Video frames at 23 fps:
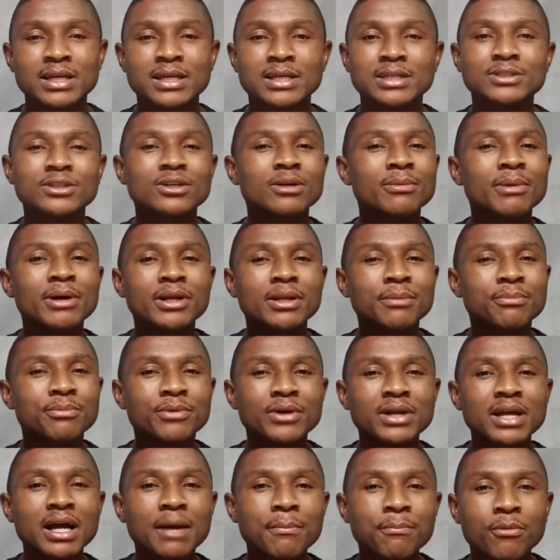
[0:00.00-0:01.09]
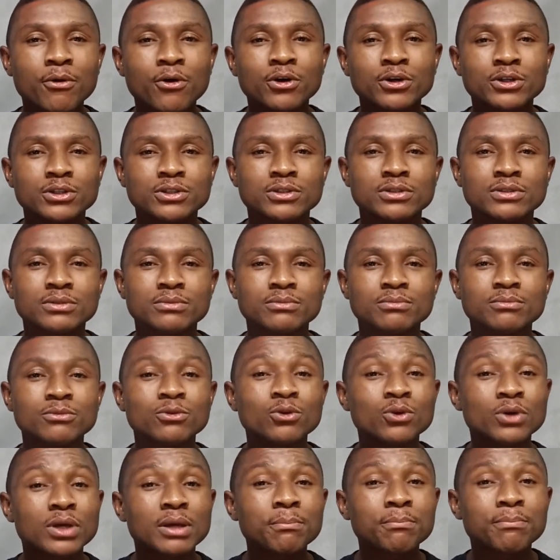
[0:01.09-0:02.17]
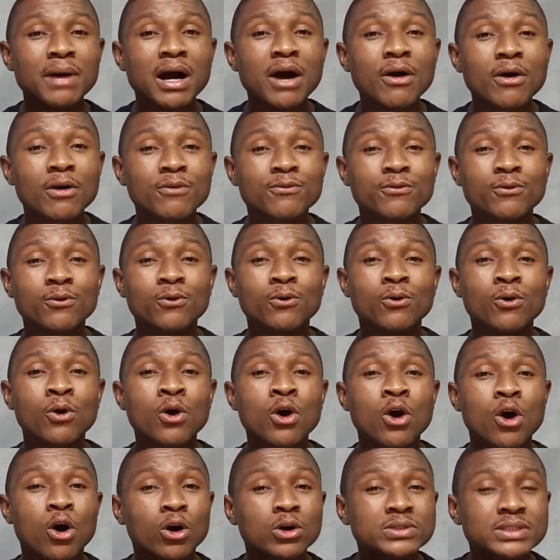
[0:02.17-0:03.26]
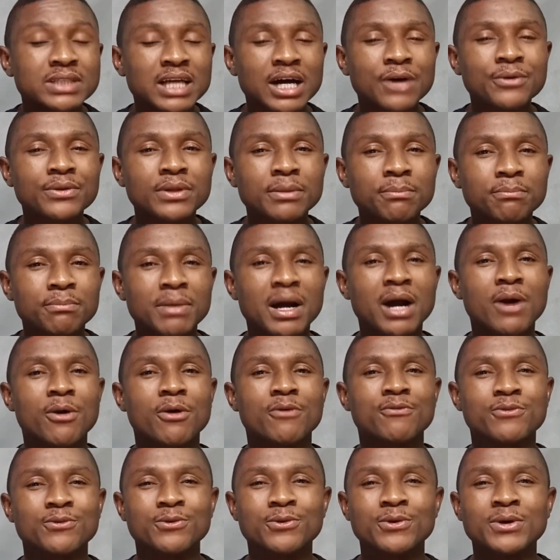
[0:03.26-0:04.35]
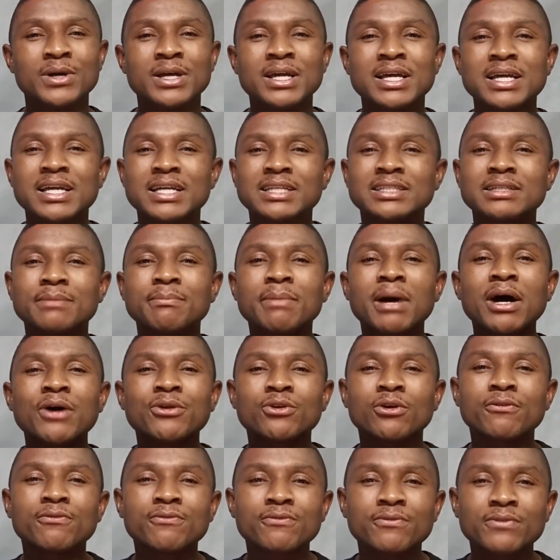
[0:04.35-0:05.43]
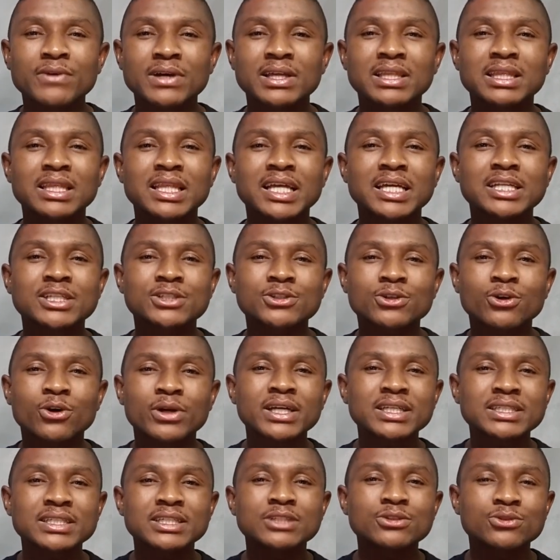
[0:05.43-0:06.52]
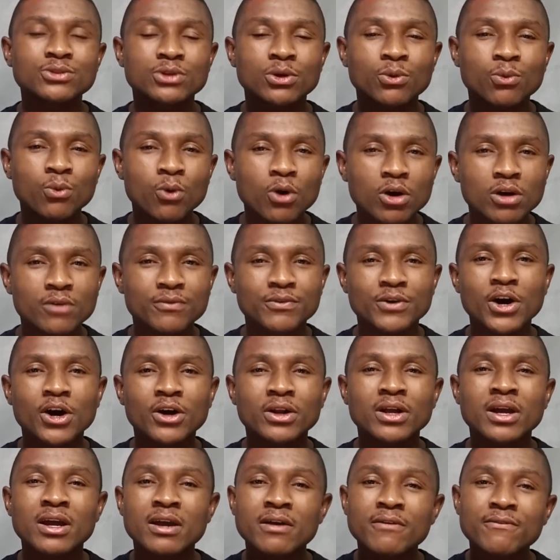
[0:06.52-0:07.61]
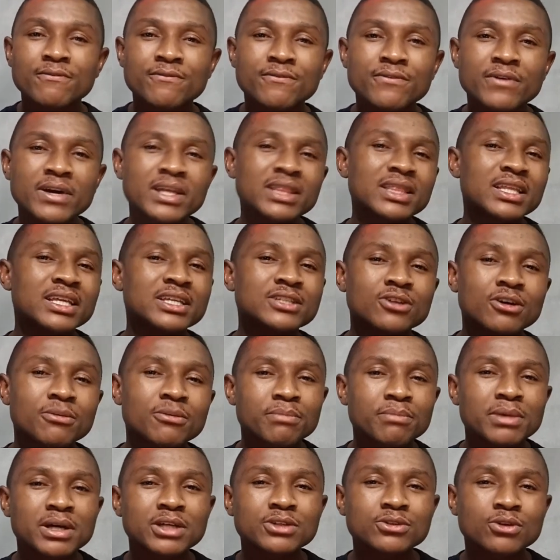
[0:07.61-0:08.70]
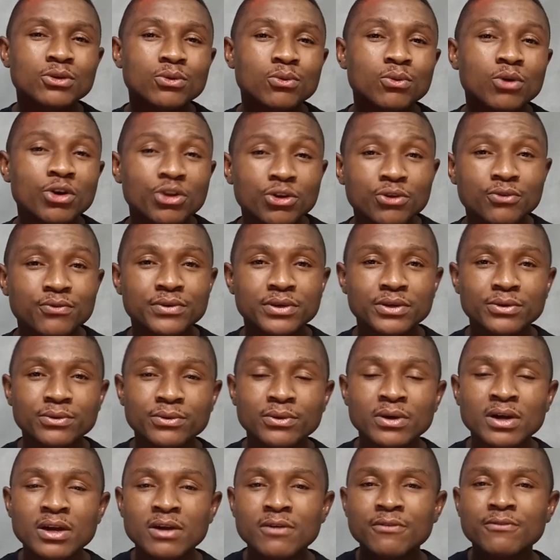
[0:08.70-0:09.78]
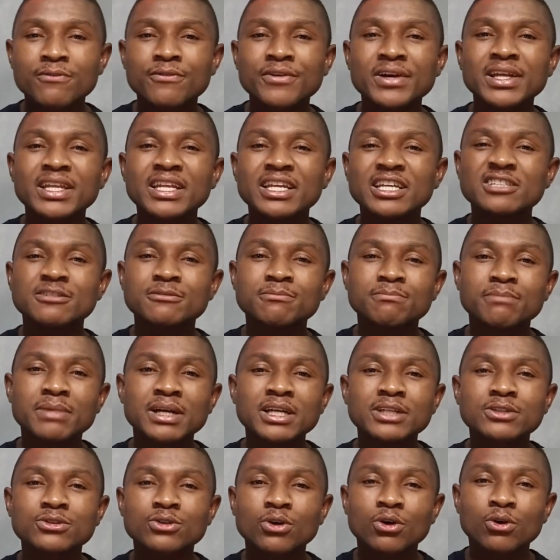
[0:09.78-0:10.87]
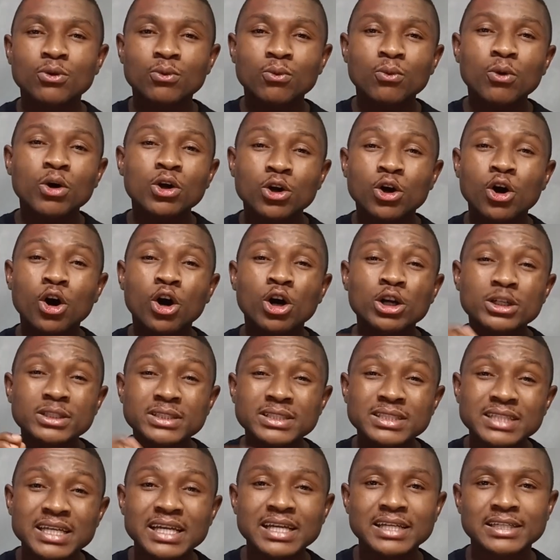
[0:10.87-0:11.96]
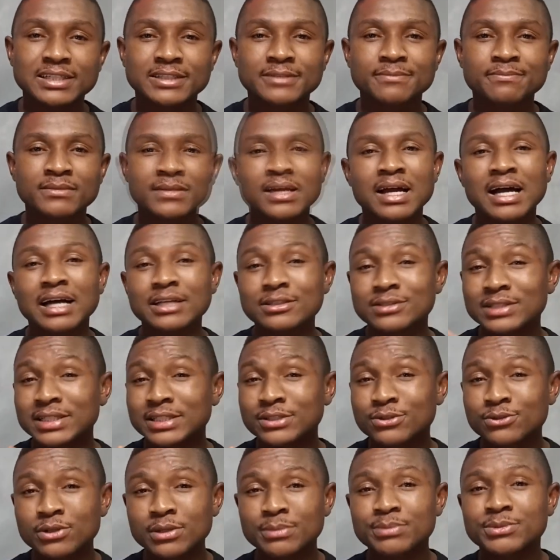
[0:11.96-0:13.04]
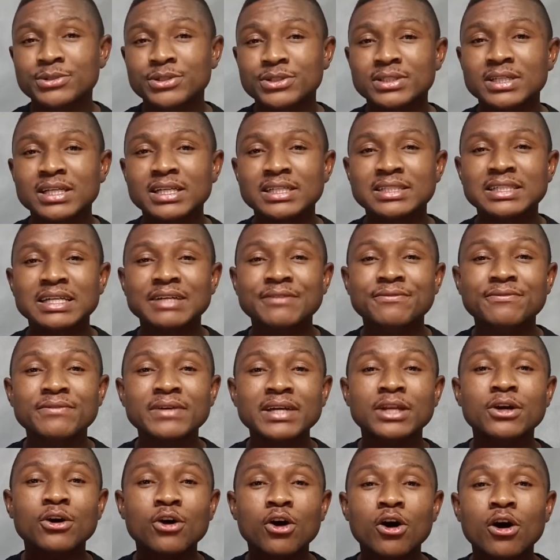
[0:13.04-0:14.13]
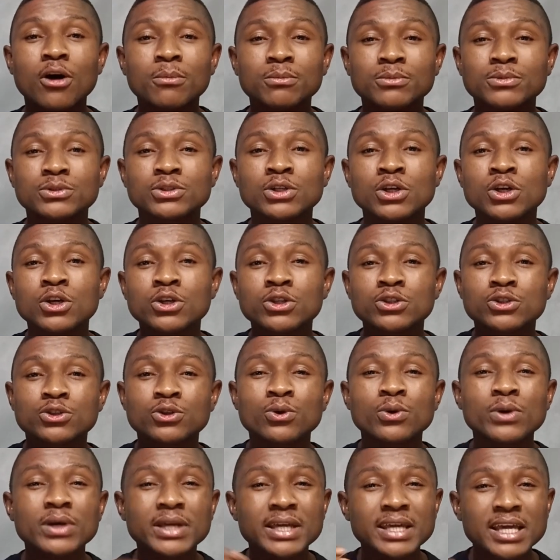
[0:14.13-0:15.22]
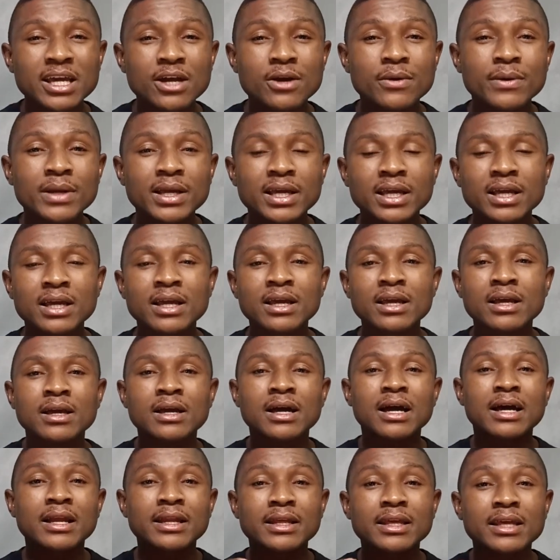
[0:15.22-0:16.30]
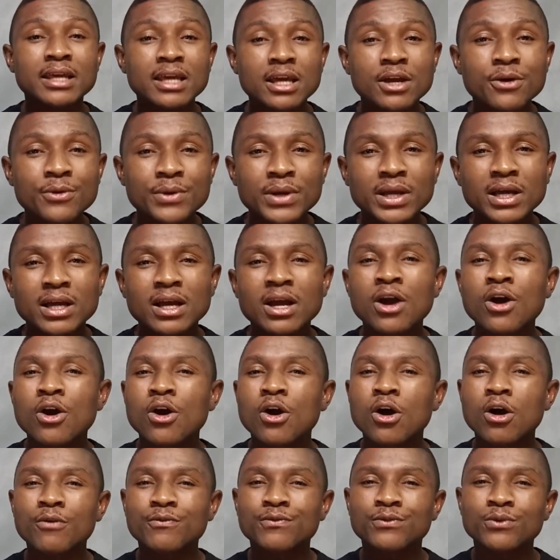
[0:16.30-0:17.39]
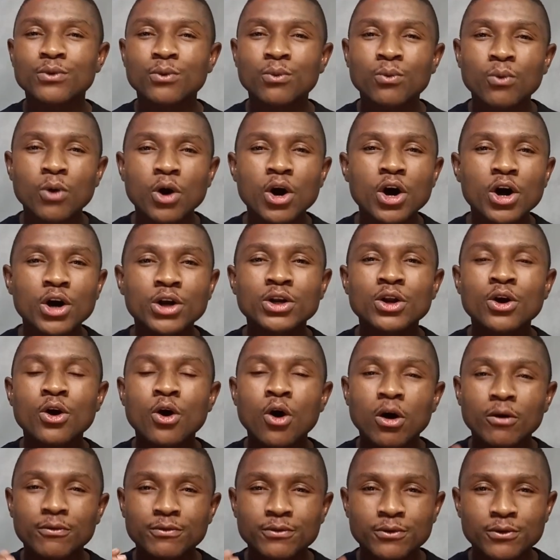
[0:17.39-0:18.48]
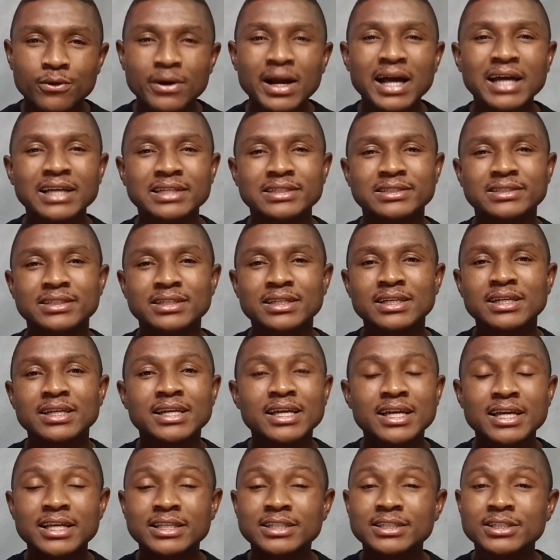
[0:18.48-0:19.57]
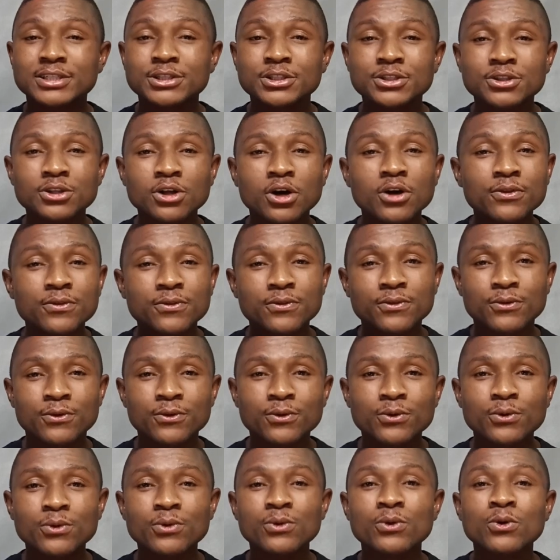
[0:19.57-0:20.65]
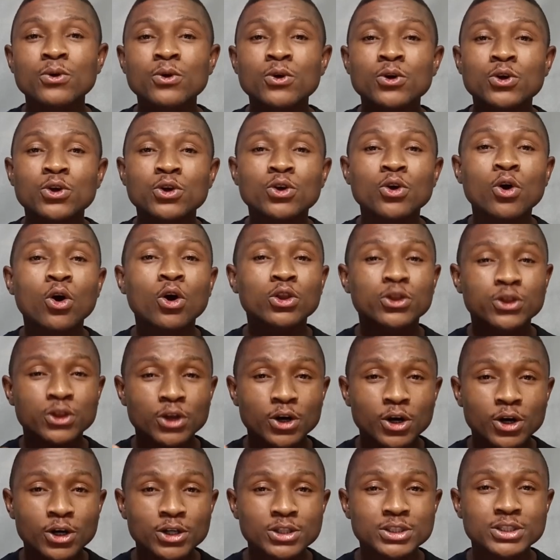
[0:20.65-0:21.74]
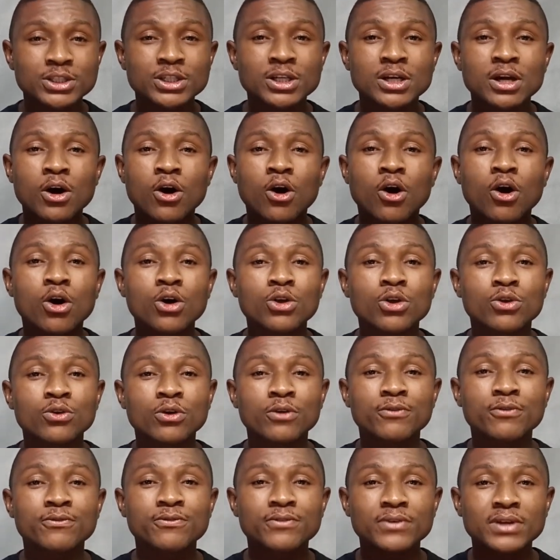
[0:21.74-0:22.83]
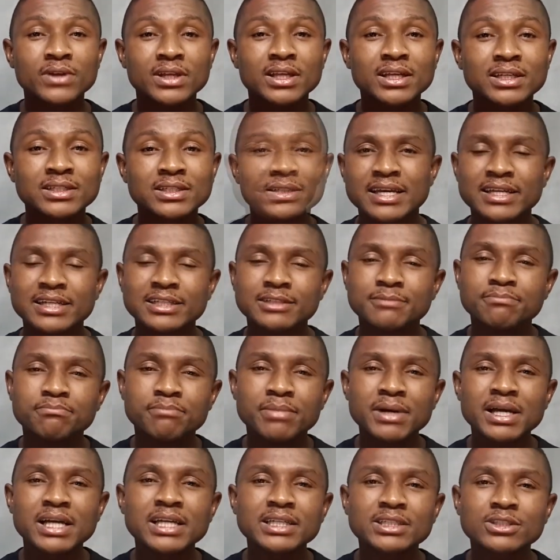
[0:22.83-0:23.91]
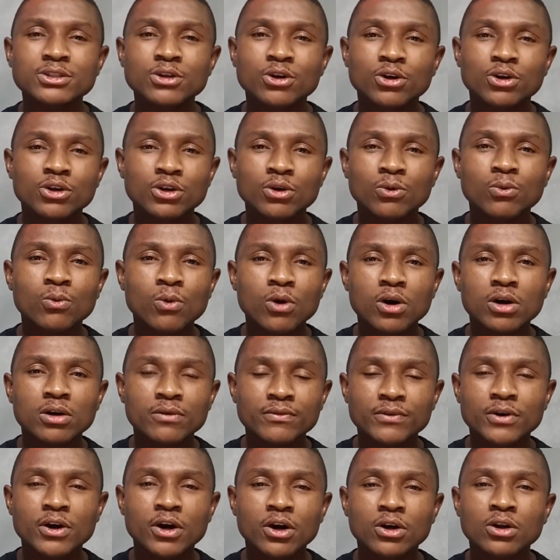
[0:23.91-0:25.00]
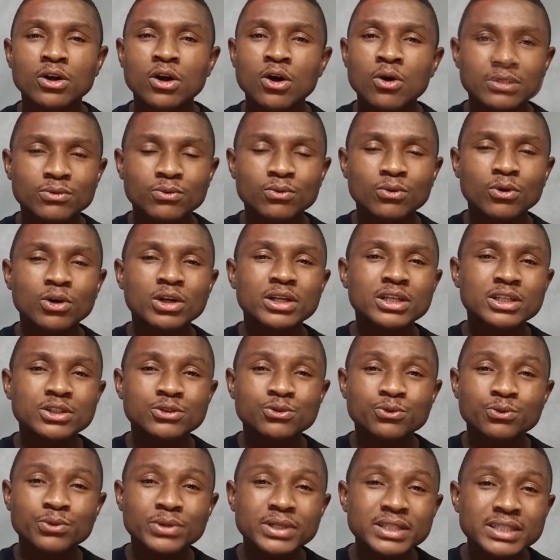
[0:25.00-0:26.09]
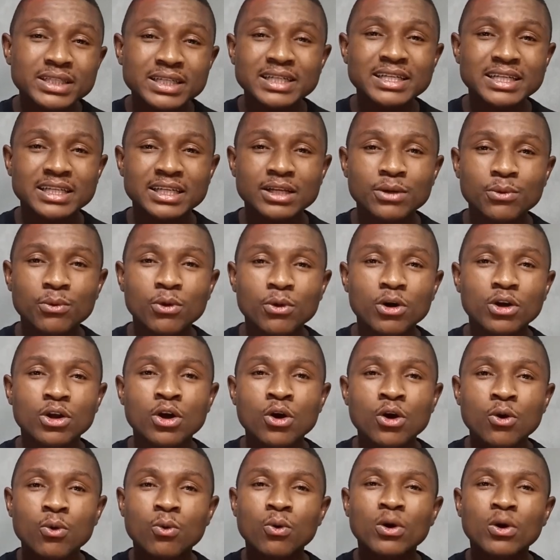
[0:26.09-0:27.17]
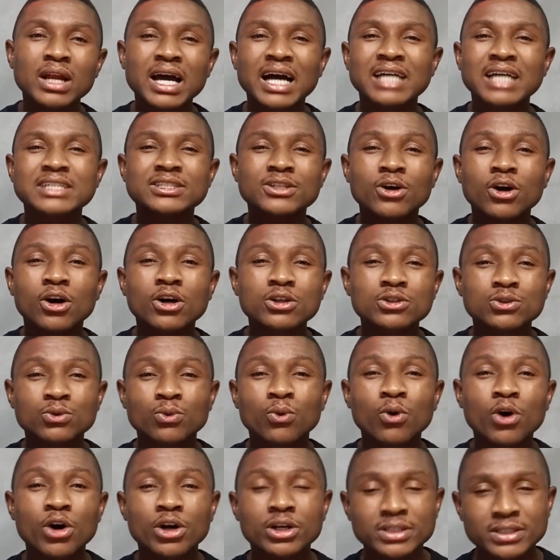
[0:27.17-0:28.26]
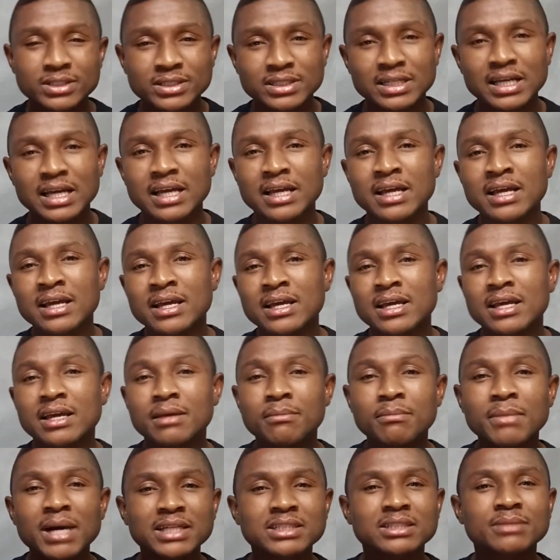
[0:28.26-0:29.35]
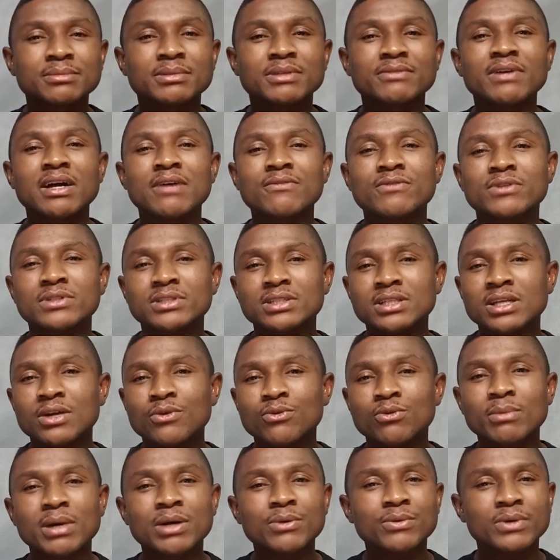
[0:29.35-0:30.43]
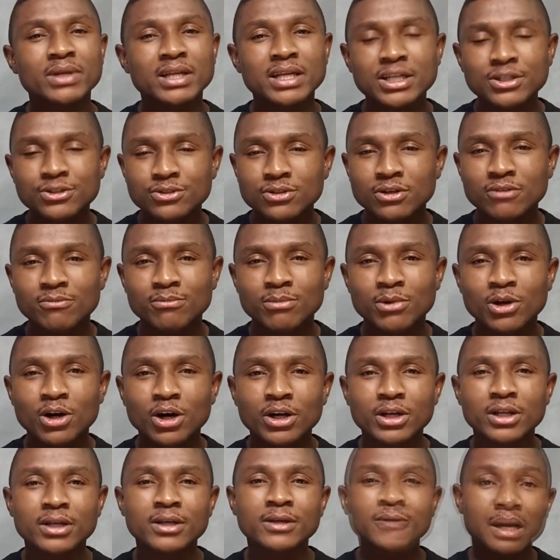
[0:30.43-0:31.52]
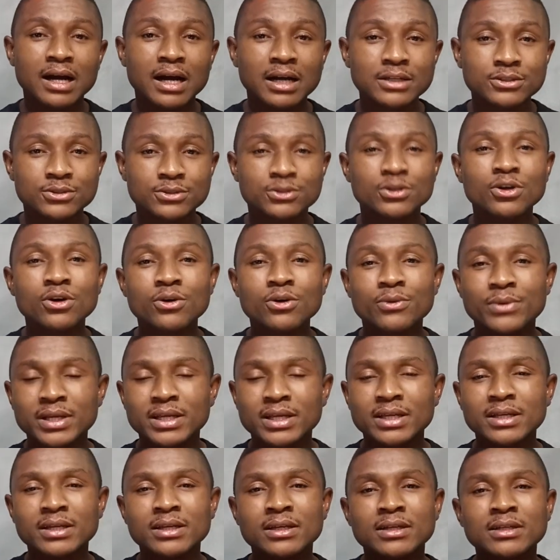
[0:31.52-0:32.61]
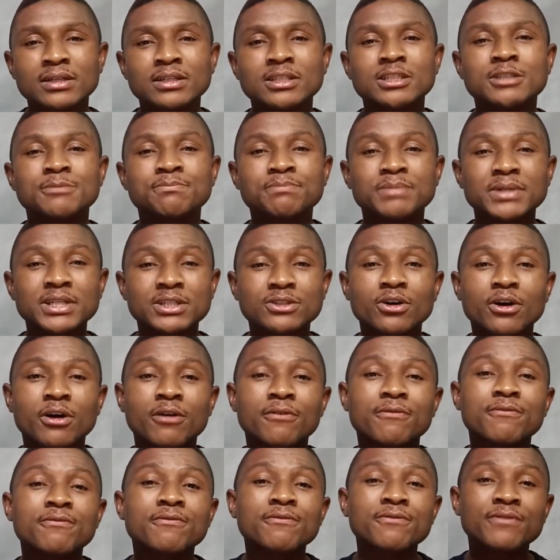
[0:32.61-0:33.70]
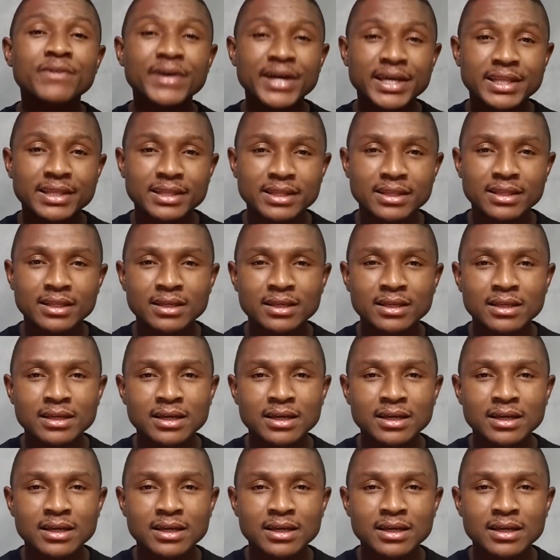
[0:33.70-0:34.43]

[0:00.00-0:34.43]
It's not about the prayer points looking powerful or sounding powerful. It's about your faith that is connected to the Word of God. Faith is based on what you feel. Faith is based on what God says. As the scripture says, that faith comes through hearing and hearing of the Word of Christ. It's not through your thoughts or your feelings. It is based on the Word of God. What is written in the Word? What has God's Word said? In Mark chapter 5, you see a woman with the issue of blood. Her story speaks of faith.